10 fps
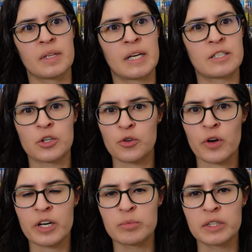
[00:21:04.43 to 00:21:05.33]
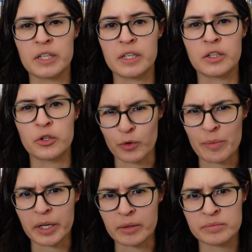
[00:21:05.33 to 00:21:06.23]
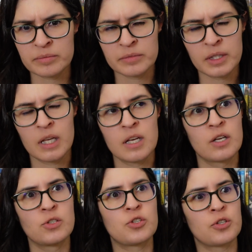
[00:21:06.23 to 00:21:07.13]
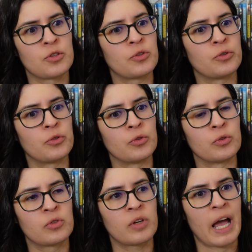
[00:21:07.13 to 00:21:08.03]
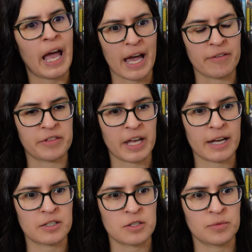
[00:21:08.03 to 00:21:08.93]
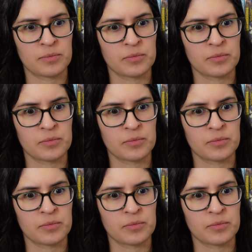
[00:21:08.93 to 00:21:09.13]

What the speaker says: It's incredibly gripping to have that.